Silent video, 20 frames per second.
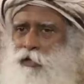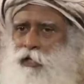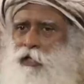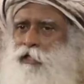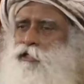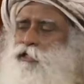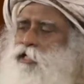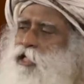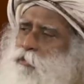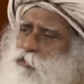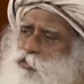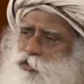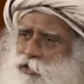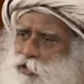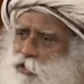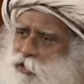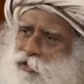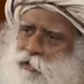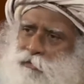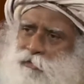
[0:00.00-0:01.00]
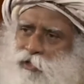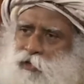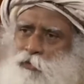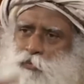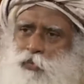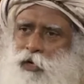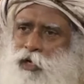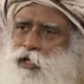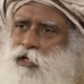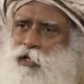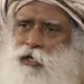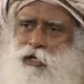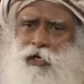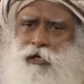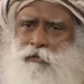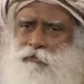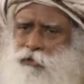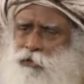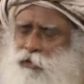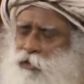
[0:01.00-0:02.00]
Next time you chase him somewhere, he
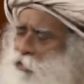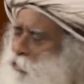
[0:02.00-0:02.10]
comes,